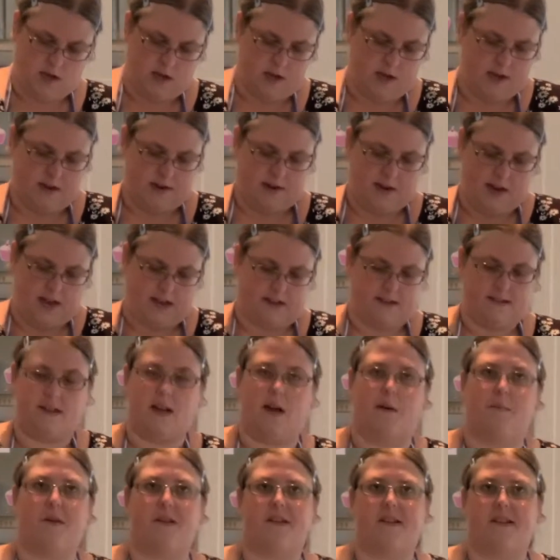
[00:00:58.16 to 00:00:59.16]
Next
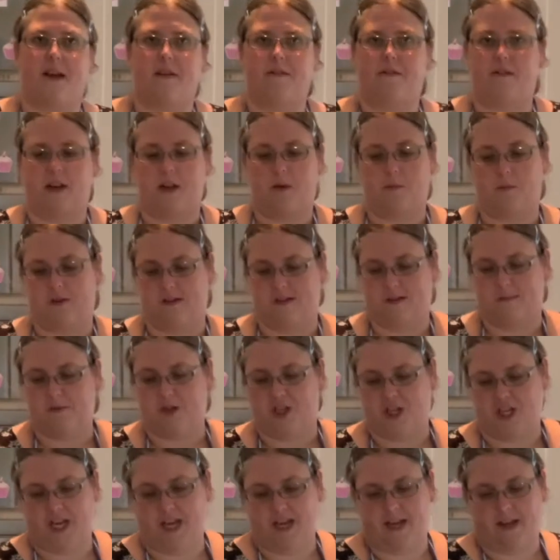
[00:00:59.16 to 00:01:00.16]
up you definitely want some
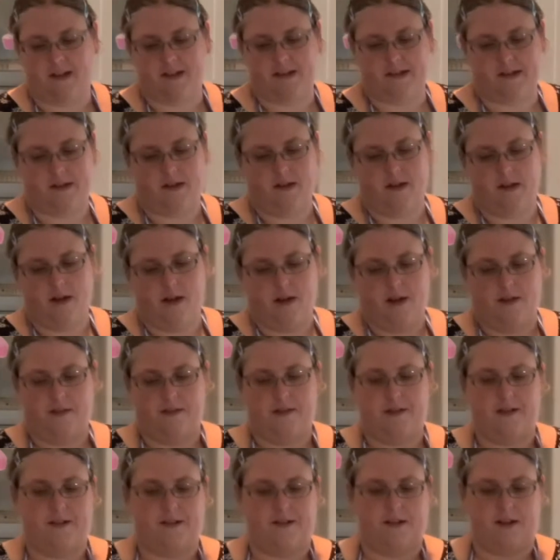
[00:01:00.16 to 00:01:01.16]
cheese.
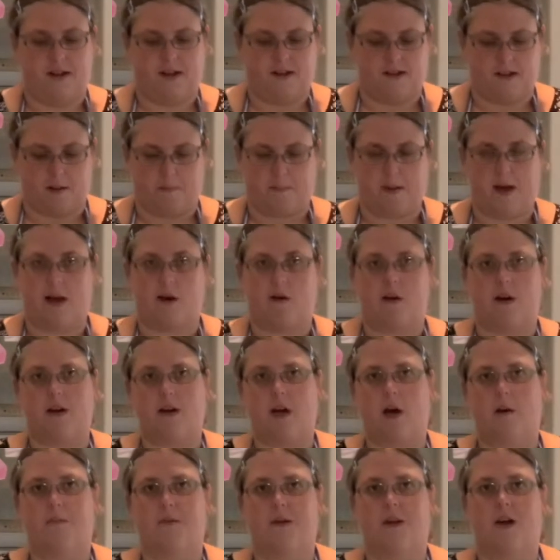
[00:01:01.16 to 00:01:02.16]
This is about a
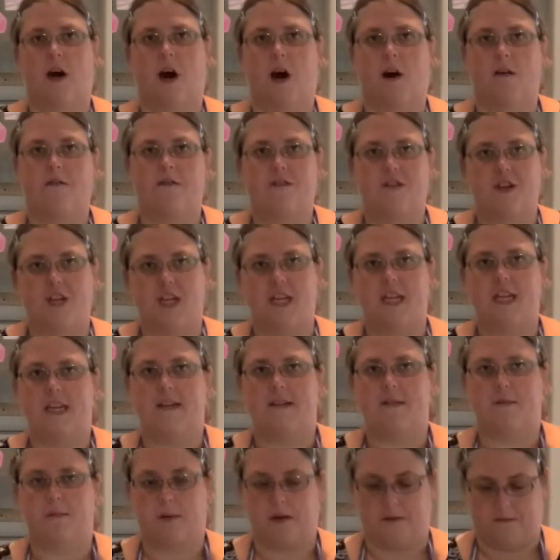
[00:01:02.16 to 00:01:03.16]
cup and a half of
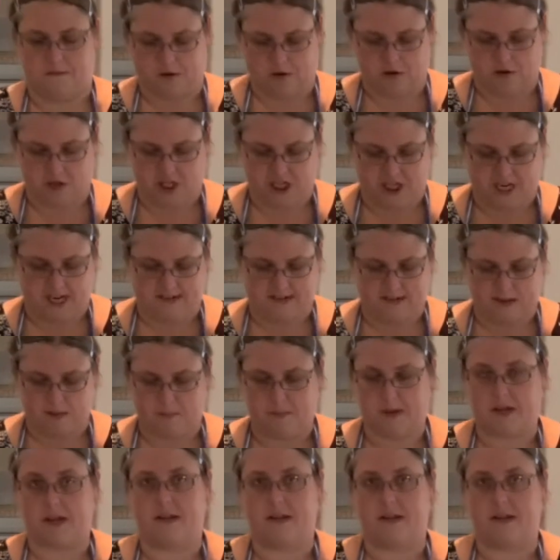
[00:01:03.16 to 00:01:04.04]
cheese. We've got cheddar because